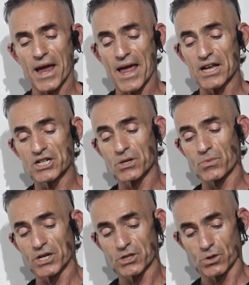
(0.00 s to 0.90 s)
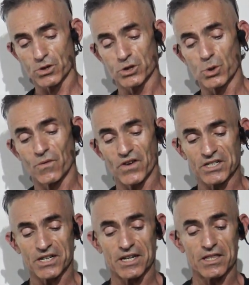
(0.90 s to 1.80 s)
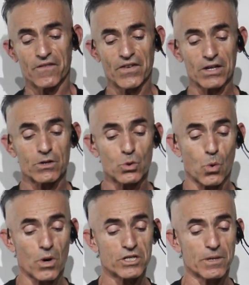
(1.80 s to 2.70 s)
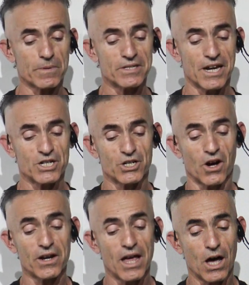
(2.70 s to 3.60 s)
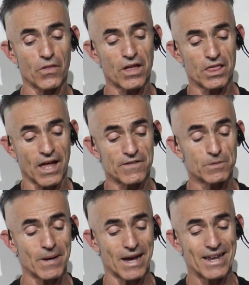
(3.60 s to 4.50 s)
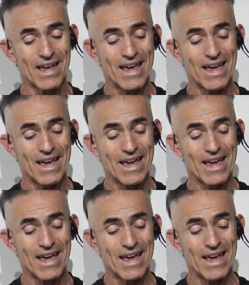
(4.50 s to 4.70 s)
aging researchers who investigated the effect of taurine supplementation on health and lifespan